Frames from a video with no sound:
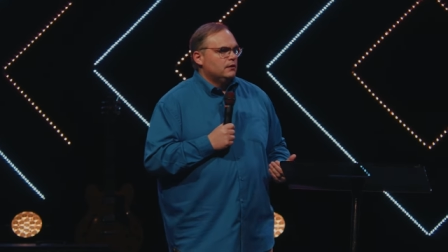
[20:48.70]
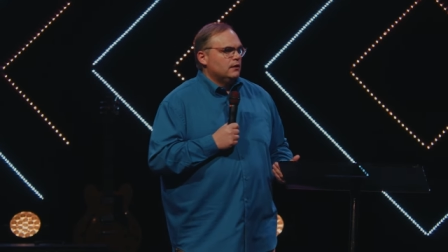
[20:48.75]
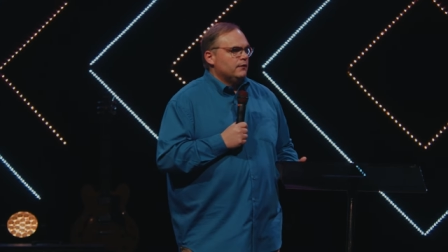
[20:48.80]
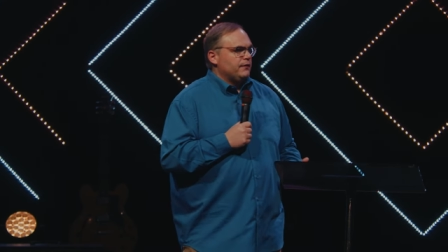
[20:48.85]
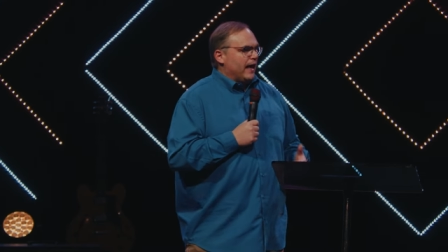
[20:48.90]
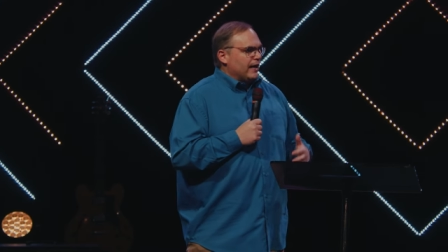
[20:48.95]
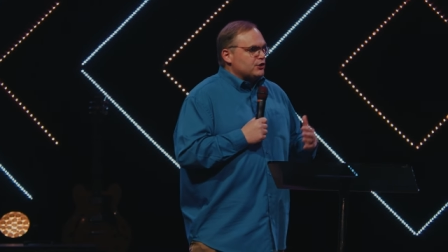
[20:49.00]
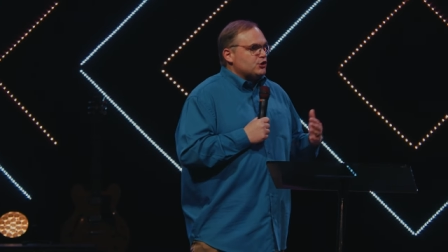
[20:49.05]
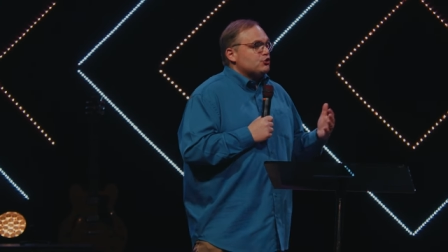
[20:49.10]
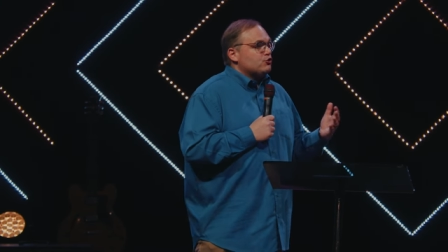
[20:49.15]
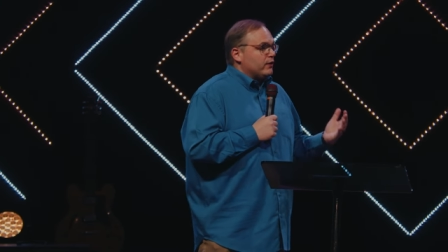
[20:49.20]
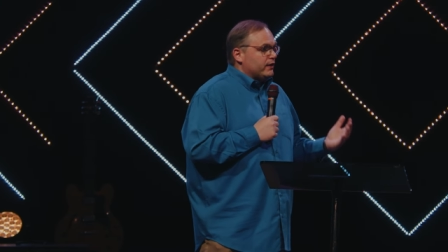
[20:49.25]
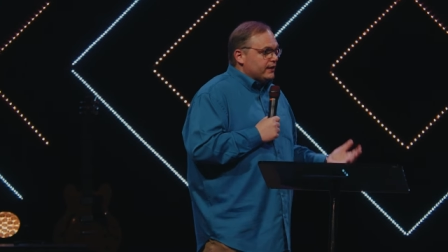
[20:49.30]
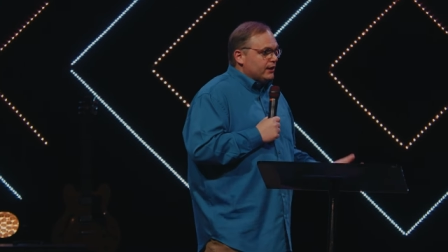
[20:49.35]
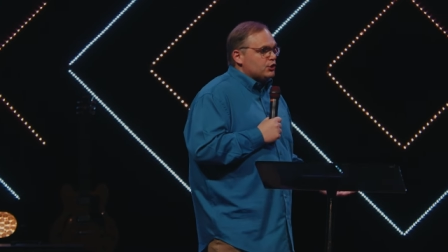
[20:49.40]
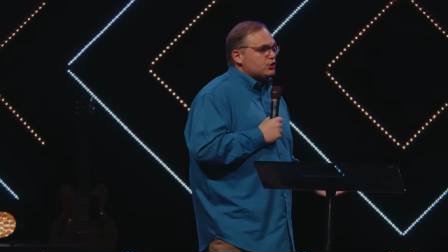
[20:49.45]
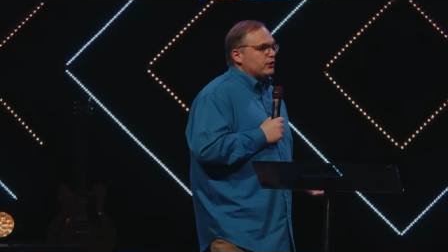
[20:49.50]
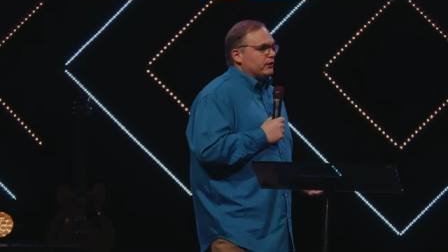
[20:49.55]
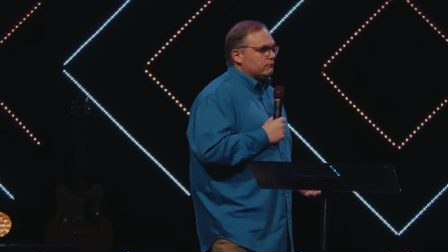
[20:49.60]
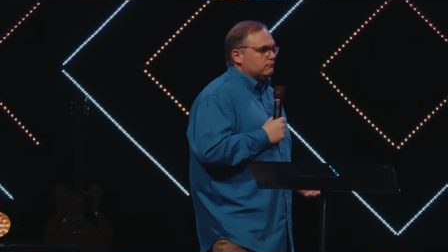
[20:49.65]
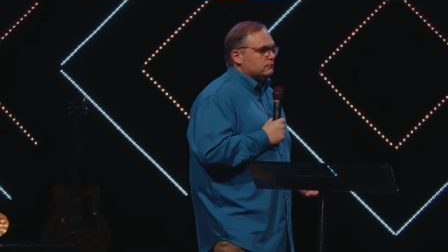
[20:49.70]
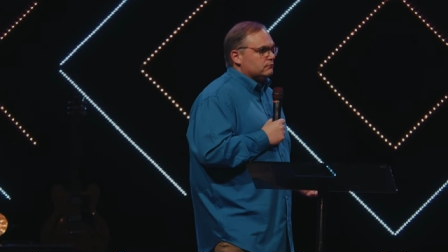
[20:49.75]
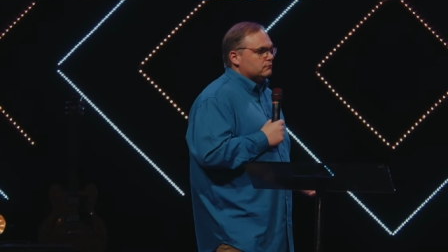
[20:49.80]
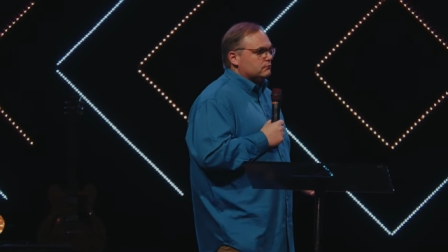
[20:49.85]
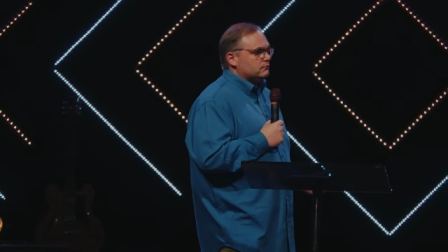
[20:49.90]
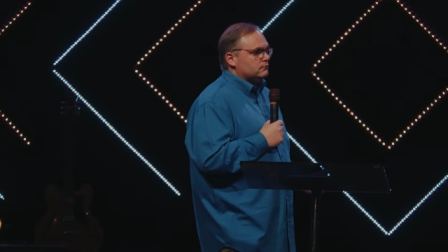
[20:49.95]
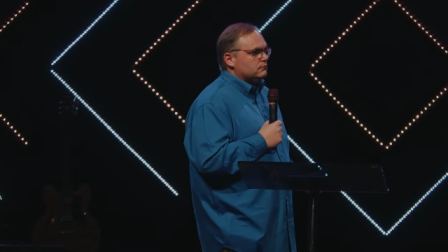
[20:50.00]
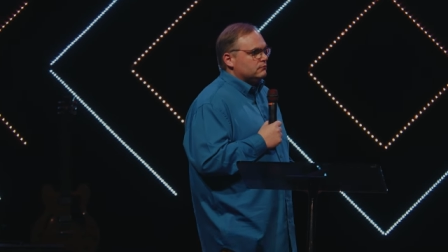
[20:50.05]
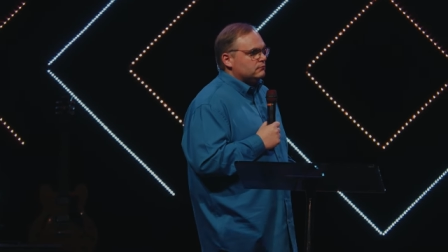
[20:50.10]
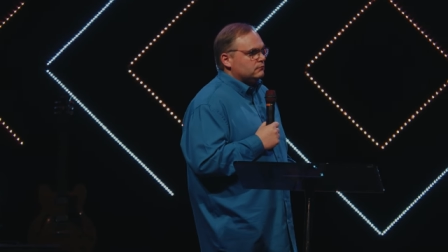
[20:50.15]
That's tradition.
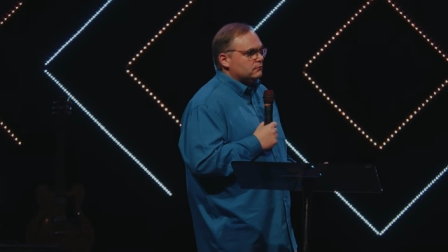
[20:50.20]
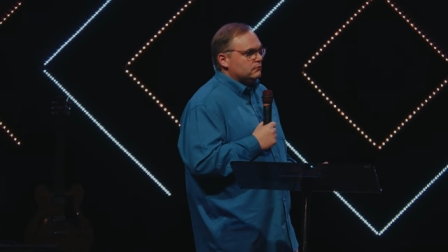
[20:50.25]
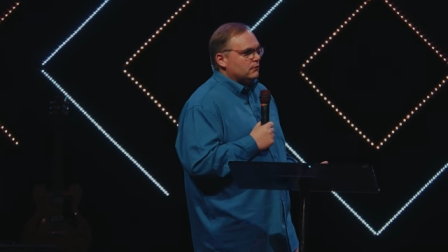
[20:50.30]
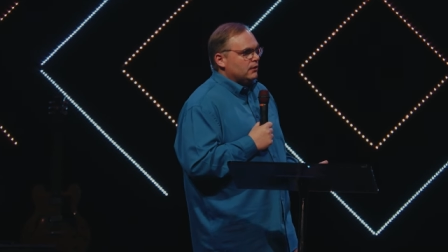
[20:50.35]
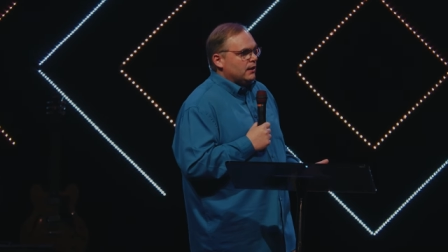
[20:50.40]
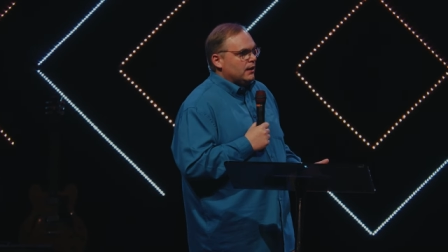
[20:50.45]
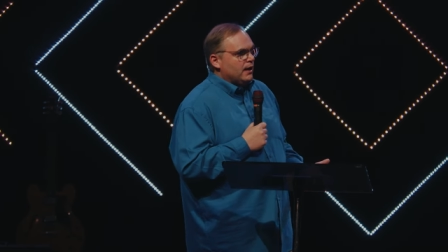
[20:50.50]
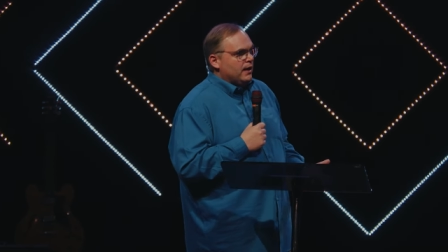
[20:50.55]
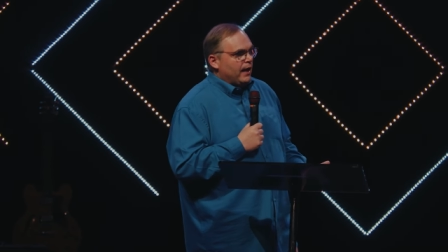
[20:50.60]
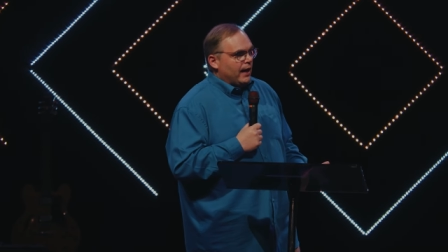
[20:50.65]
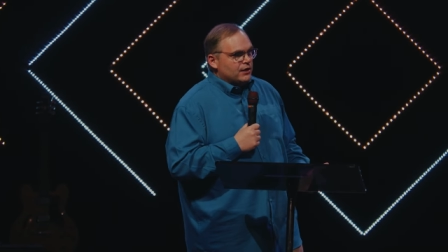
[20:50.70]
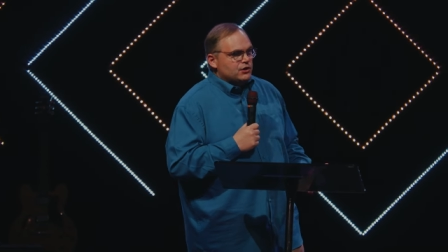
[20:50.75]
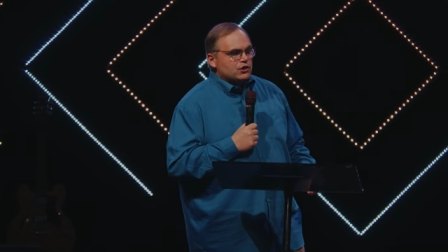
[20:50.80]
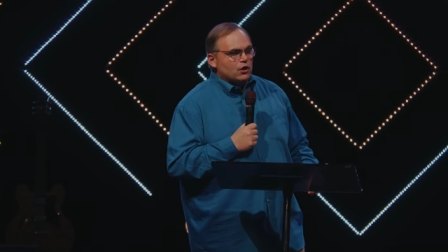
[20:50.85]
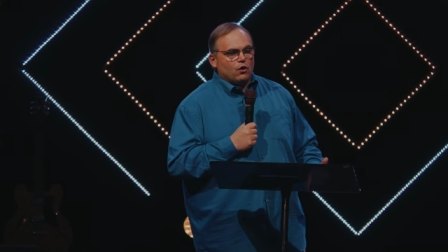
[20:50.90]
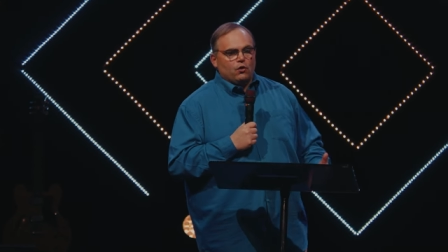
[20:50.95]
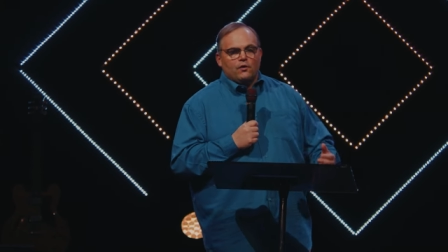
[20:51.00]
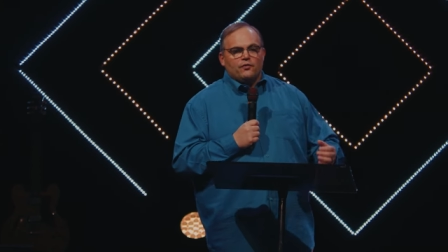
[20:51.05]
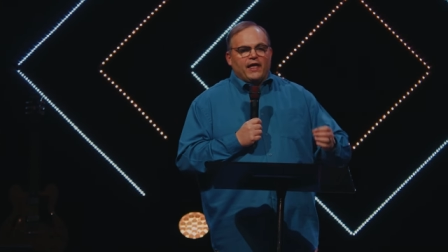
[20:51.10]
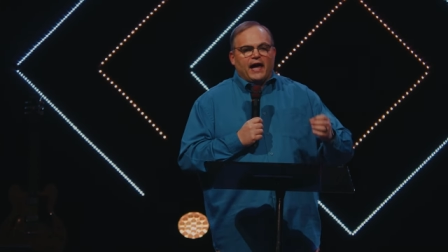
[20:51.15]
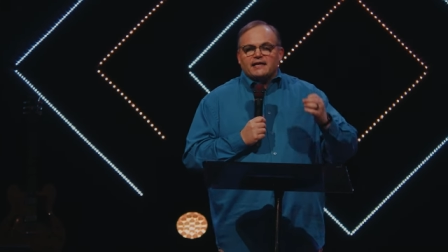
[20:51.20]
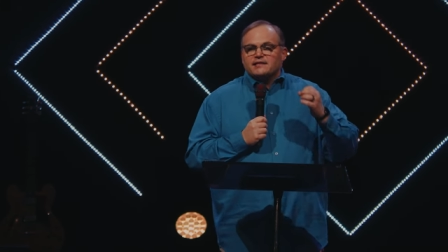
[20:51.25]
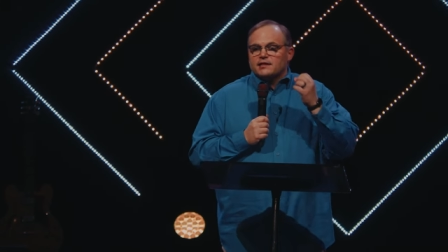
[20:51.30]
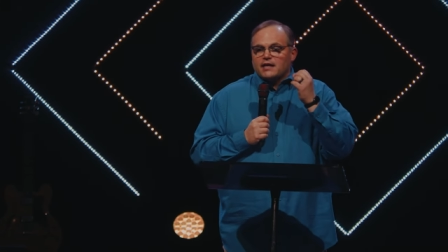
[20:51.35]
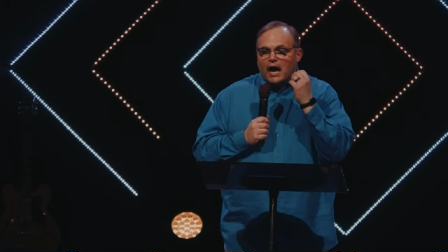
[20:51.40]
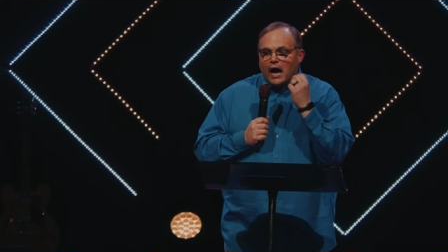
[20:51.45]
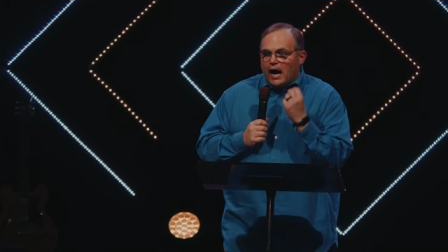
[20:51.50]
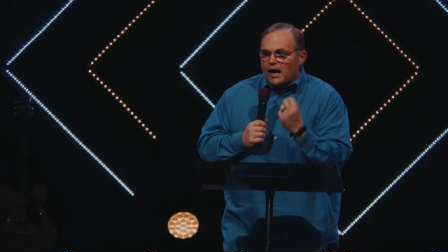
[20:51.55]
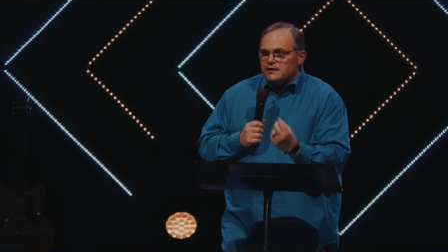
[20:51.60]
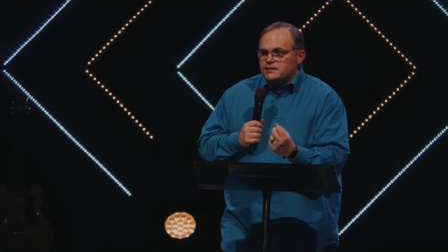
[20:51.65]
And so that's
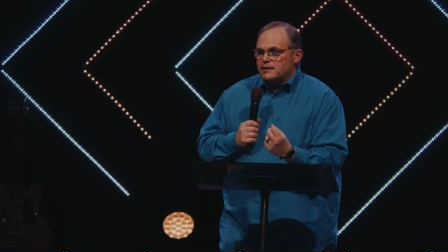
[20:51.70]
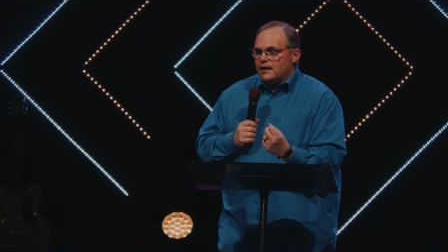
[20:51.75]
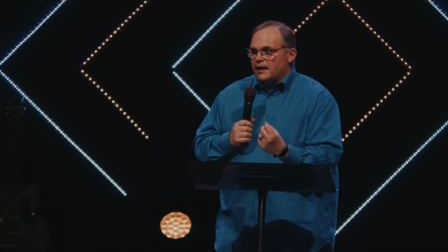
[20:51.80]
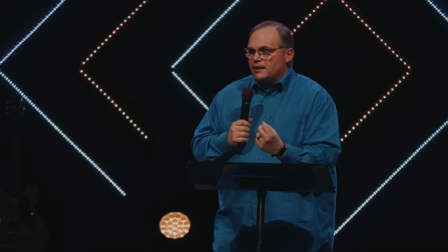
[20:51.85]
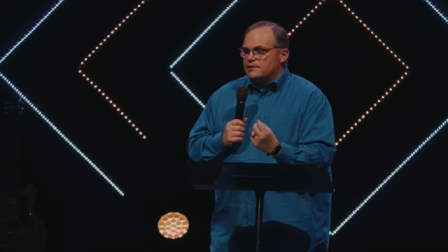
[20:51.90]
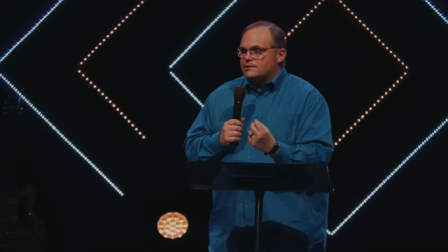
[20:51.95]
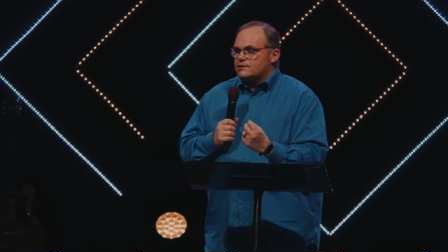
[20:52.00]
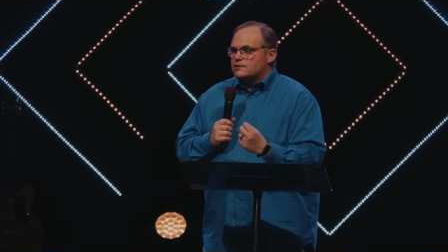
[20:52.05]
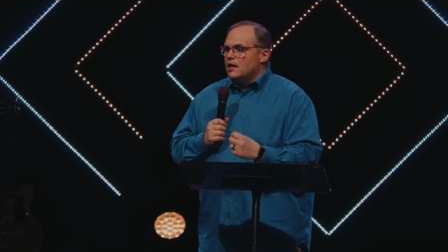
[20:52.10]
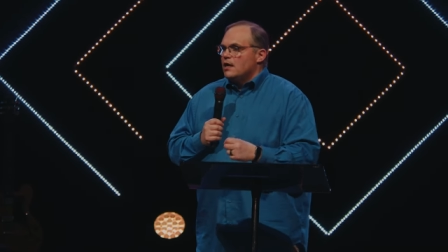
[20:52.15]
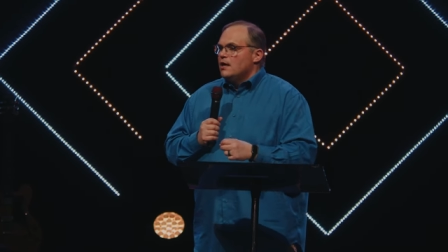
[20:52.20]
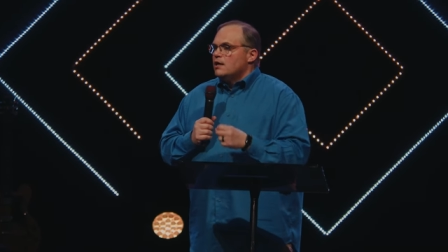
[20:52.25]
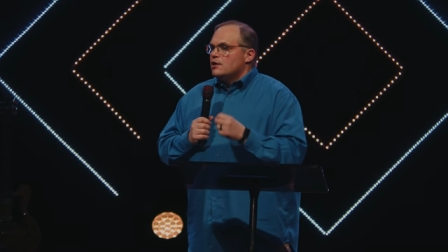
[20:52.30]
context.